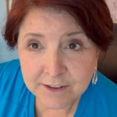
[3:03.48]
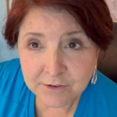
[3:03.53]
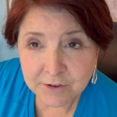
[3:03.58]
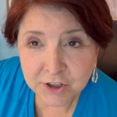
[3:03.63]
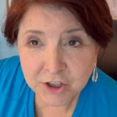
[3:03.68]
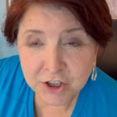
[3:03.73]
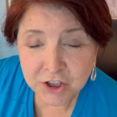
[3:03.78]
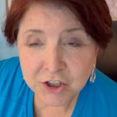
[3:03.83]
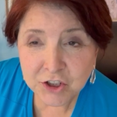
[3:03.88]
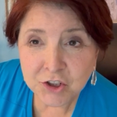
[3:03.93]

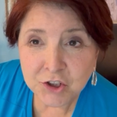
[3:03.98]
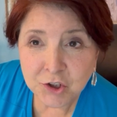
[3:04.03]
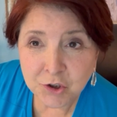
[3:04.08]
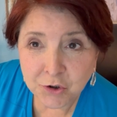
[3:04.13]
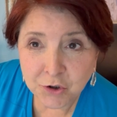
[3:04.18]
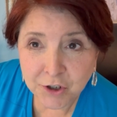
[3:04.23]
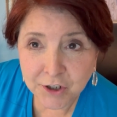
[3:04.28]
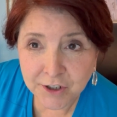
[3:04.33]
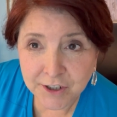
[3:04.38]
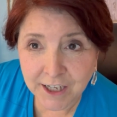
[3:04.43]
which is
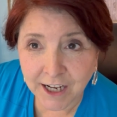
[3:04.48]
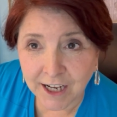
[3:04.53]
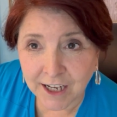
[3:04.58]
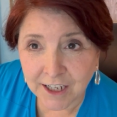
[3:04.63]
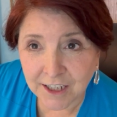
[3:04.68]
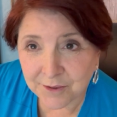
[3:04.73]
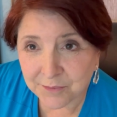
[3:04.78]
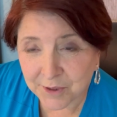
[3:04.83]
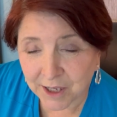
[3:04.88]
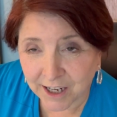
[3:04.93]
your
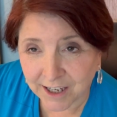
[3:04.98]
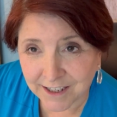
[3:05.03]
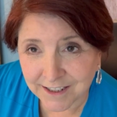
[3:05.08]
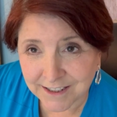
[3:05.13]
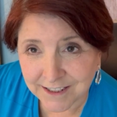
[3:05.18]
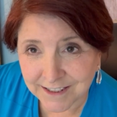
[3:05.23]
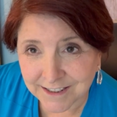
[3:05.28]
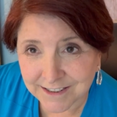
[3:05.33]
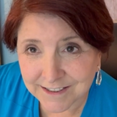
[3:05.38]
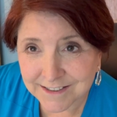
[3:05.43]
time
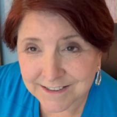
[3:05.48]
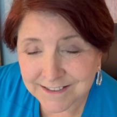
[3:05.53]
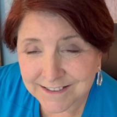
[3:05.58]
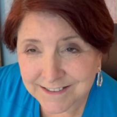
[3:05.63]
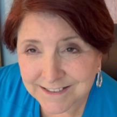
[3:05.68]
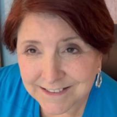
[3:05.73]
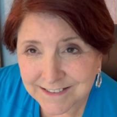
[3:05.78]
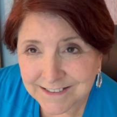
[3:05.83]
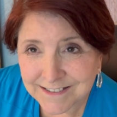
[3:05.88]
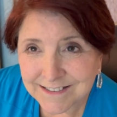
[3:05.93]

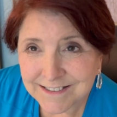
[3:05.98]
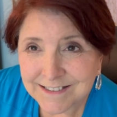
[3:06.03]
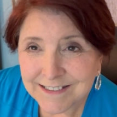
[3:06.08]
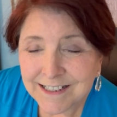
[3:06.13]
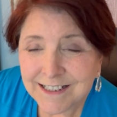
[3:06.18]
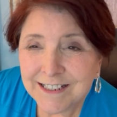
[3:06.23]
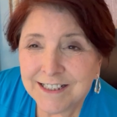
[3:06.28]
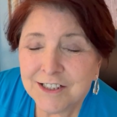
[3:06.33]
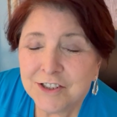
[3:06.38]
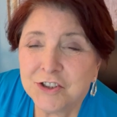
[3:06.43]
dining.
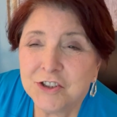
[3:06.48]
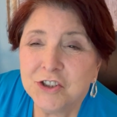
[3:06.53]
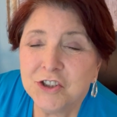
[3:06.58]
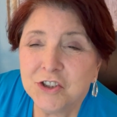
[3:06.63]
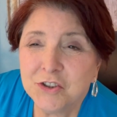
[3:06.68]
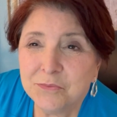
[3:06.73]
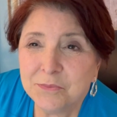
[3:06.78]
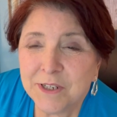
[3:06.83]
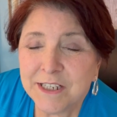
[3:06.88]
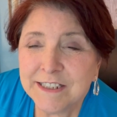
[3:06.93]
So
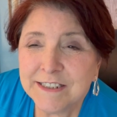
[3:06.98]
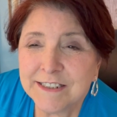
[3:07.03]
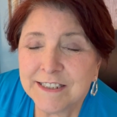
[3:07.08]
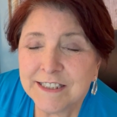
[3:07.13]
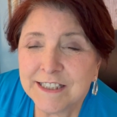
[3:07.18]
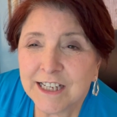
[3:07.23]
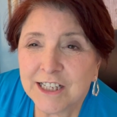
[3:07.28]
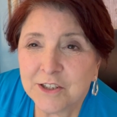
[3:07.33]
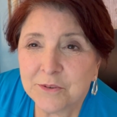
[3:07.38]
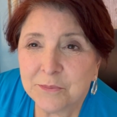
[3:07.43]
you may see
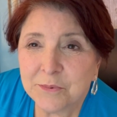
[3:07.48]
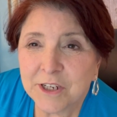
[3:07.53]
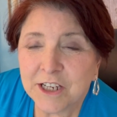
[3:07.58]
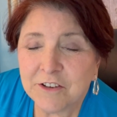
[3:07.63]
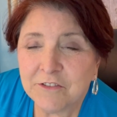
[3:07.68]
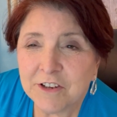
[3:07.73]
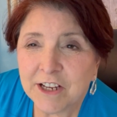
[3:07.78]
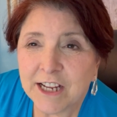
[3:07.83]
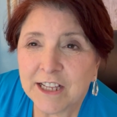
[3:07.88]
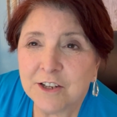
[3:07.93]
that
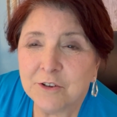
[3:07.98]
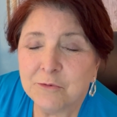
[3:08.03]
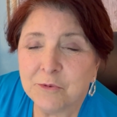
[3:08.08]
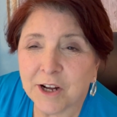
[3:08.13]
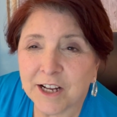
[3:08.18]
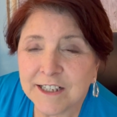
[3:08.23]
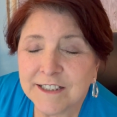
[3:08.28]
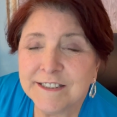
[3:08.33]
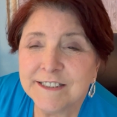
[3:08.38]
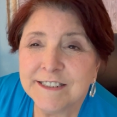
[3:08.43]
abbreviated
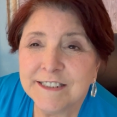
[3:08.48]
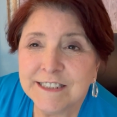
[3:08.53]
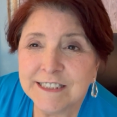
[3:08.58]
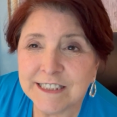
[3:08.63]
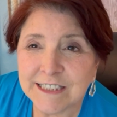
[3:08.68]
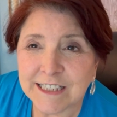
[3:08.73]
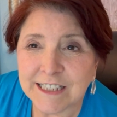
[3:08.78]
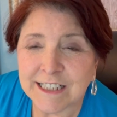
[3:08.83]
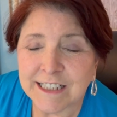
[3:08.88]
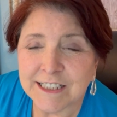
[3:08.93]

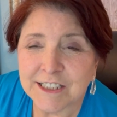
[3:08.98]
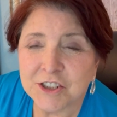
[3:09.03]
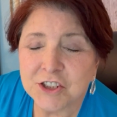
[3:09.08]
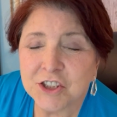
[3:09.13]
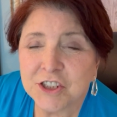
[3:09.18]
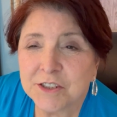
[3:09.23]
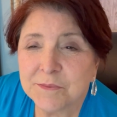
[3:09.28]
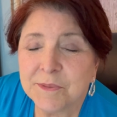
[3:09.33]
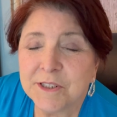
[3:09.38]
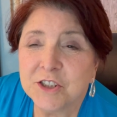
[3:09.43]
YTD, and it
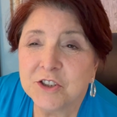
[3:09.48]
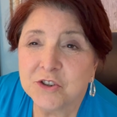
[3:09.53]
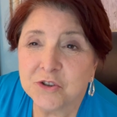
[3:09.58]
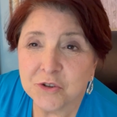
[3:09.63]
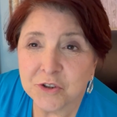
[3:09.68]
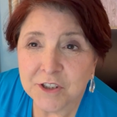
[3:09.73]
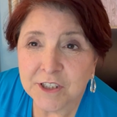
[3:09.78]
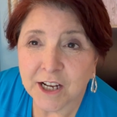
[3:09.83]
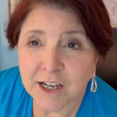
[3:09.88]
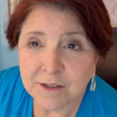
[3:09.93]
just means
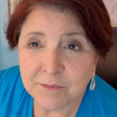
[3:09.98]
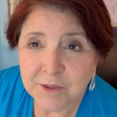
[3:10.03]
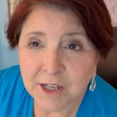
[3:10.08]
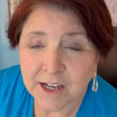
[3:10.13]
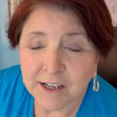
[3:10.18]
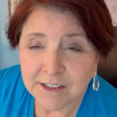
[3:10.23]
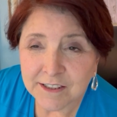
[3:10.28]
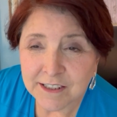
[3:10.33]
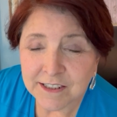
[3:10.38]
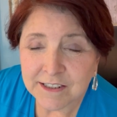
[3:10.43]
your time
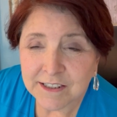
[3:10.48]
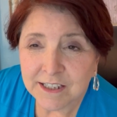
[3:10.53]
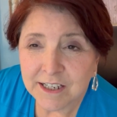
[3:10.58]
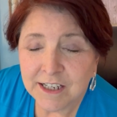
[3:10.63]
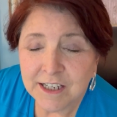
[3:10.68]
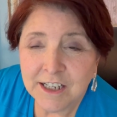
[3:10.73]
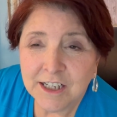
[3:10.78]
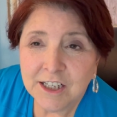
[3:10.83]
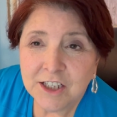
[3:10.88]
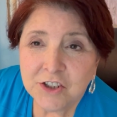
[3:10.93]
dining.
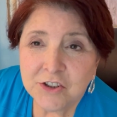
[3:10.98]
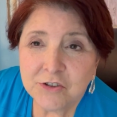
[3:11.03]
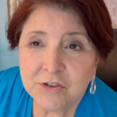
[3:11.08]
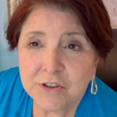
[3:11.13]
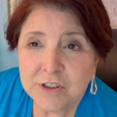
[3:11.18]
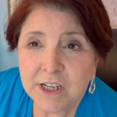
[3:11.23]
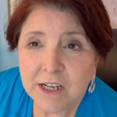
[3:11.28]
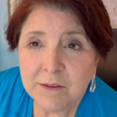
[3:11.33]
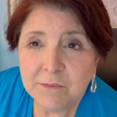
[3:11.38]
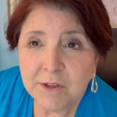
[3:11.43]
Your
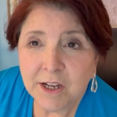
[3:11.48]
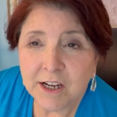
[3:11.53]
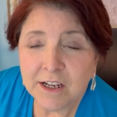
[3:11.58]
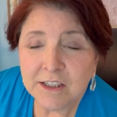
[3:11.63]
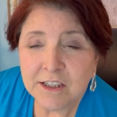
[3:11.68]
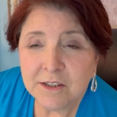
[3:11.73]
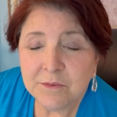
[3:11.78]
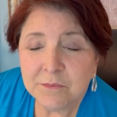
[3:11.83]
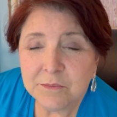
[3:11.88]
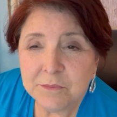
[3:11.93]
time
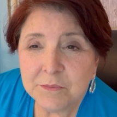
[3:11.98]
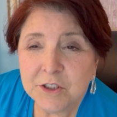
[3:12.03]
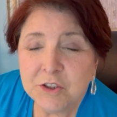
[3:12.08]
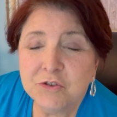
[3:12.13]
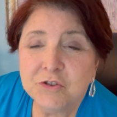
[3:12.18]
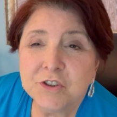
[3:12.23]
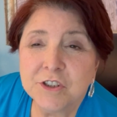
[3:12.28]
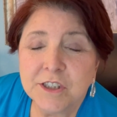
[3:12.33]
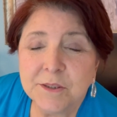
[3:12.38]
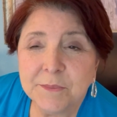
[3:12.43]
dining
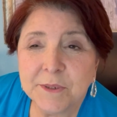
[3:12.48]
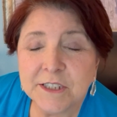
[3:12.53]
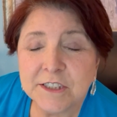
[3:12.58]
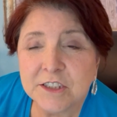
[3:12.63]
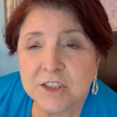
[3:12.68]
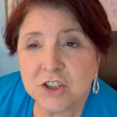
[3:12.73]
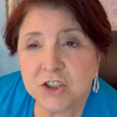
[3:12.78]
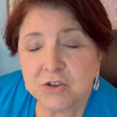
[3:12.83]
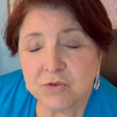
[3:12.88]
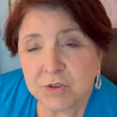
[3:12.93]
usually means
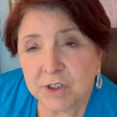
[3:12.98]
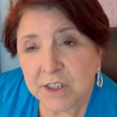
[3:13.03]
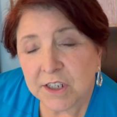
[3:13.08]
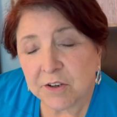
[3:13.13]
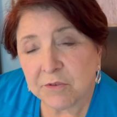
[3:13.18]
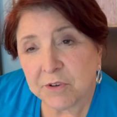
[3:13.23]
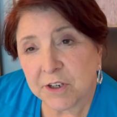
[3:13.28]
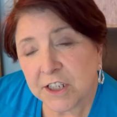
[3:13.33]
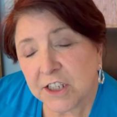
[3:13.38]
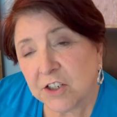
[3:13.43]
that you can
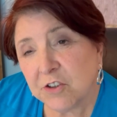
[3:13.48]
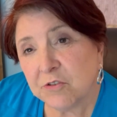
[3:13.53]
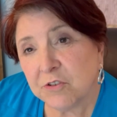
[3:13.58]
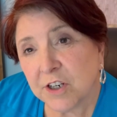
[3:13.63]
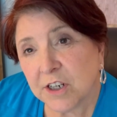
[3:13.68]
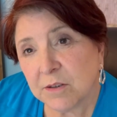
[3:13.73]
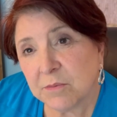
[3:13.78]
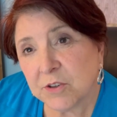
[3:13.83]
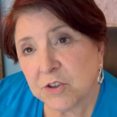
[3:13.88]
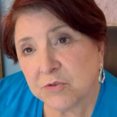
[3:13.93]
go
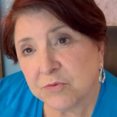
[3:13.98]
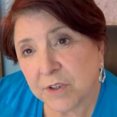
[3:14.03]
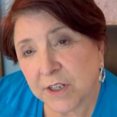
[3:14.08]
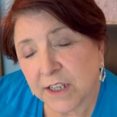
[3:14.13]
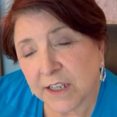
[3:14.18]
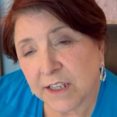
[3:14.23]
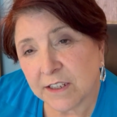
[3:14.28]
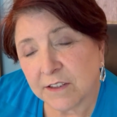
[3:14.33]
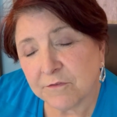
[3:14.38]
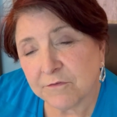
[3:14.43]
anywhere
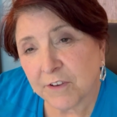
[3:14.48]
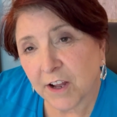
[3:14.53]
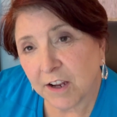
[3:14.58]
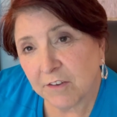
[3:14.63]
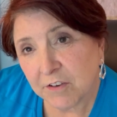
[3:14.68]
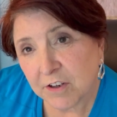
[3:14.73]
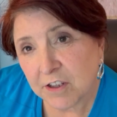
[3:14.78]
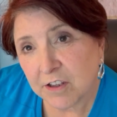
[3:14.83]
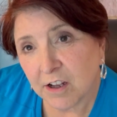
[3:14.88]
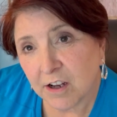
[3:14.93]
between 5
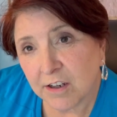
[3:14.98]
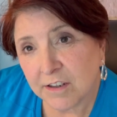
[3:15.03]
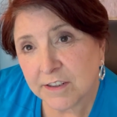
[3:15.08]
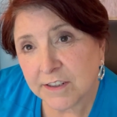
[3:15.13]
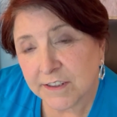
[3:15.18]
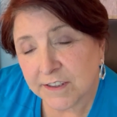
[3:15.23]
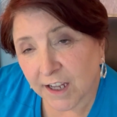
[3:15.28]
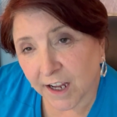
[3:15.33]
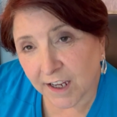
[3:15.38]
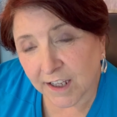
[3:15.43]
o'clock to
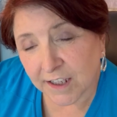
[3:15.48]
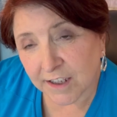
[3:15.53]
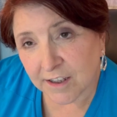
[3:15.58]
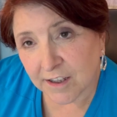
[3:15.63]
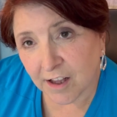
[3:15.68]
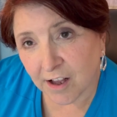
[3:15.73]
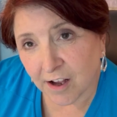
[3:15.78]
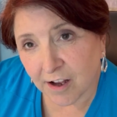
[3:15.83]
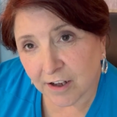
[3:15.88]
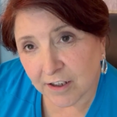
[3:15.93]
9
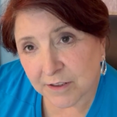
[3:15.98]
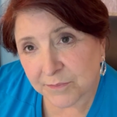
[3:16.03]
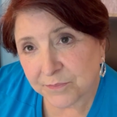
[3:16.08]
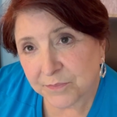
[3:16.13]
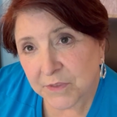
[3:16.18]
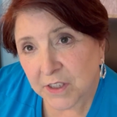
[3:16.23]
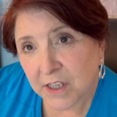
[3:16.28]
o'clock,